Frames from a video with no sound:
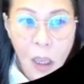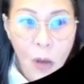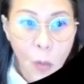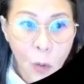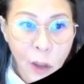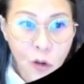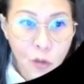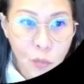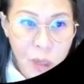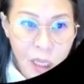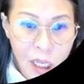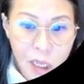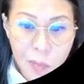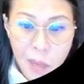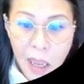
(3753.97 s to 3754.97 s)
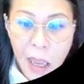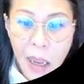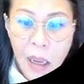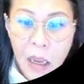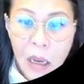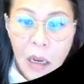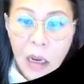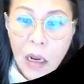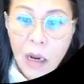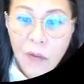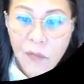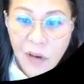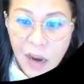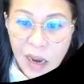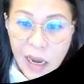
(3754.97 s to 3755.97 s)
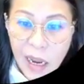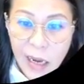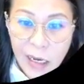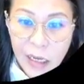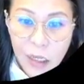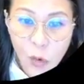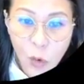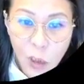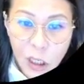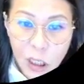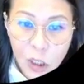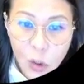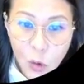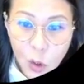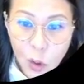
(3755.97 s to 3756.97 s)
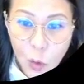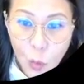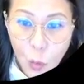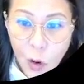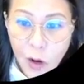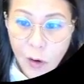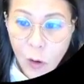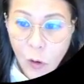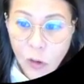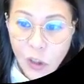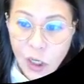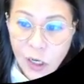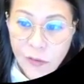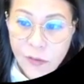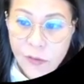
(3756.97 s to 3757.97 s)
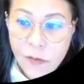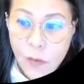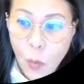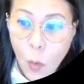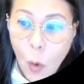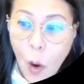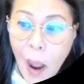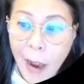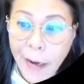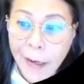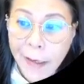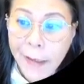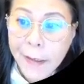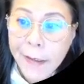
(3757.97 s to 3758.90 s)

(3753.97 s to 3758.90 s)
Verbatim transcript: when you meet him ah very likely 2021 got chance why